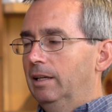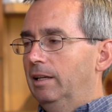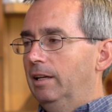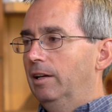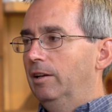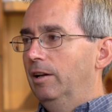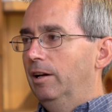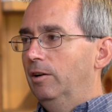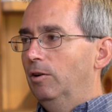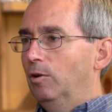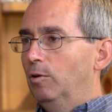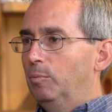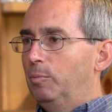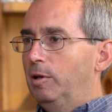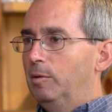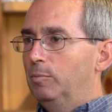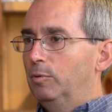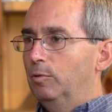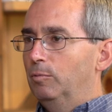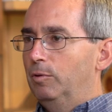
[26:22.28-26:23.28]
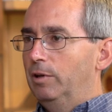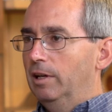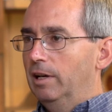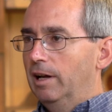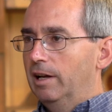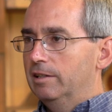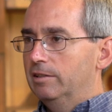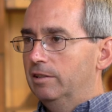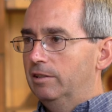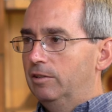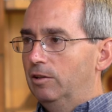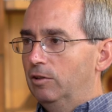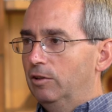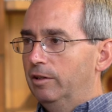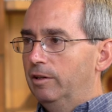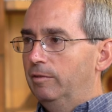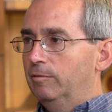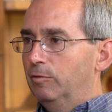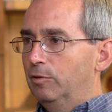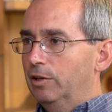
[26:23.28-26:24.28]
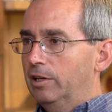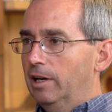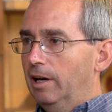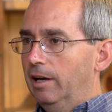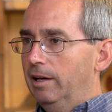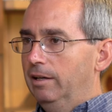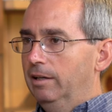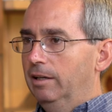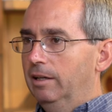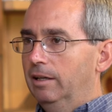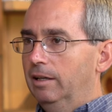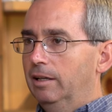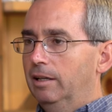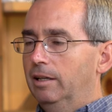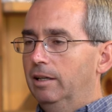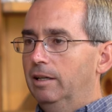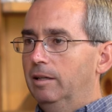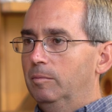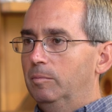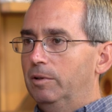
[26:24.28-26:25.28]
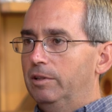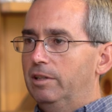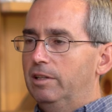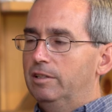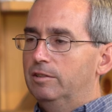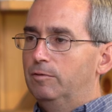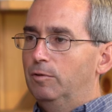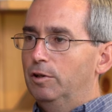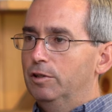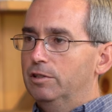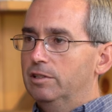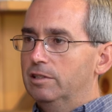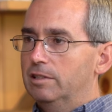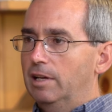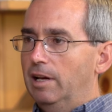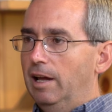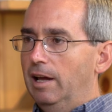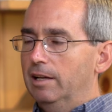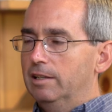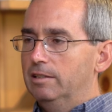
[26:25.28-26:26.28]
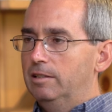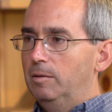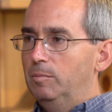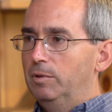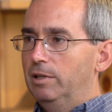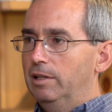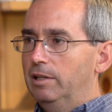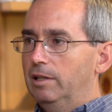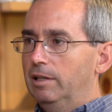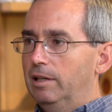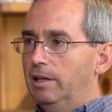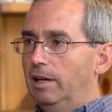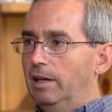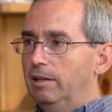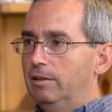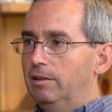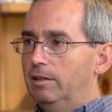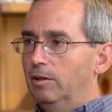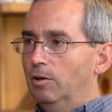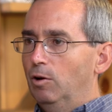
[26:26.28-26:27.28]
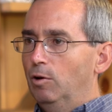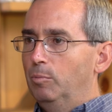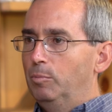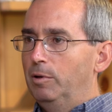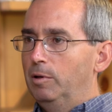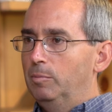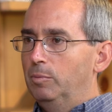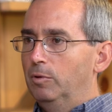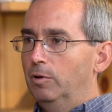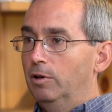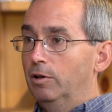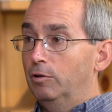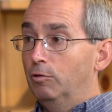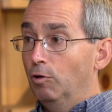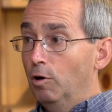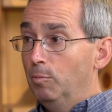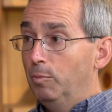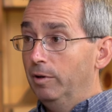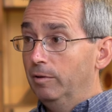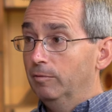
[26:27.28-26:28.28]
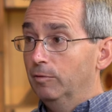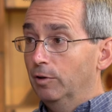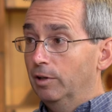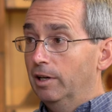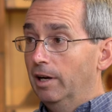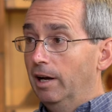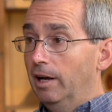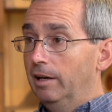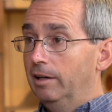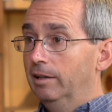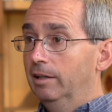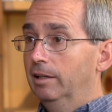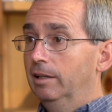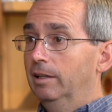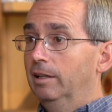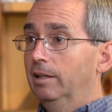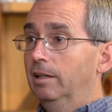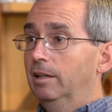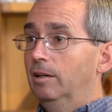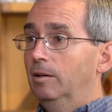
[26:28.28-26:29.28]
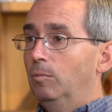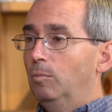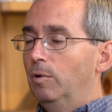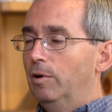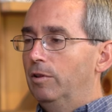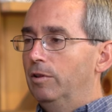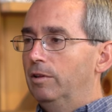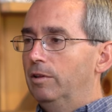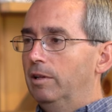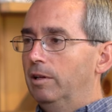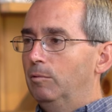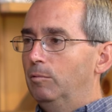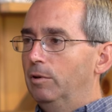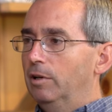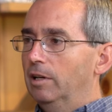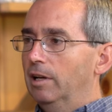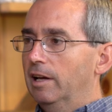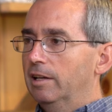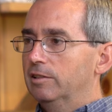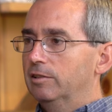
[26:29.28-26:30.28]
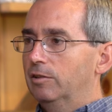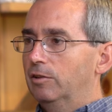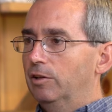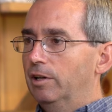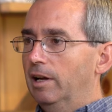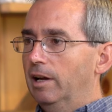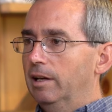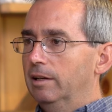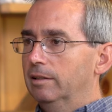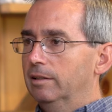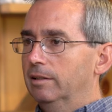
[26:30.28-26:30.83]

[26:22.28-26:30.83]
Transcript: Now, not all people realize that they're looking for God. But these verses in Acts seem to indicate that all people are groping for God, whether they realize it or not.